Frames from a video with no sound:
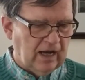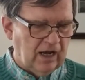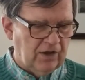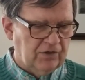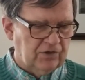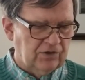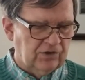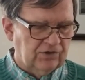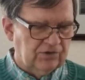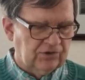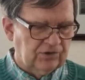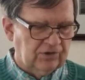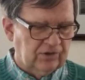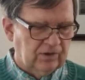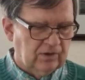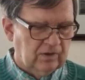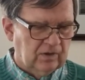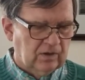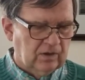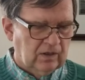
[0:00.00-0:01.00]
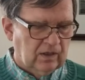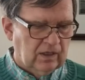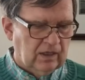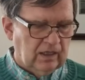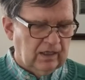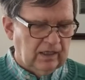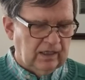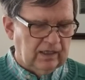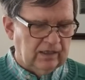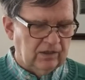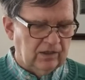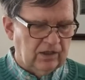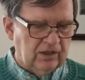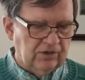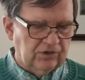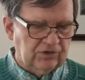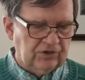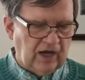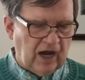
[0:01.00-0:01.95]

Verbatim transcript: others in this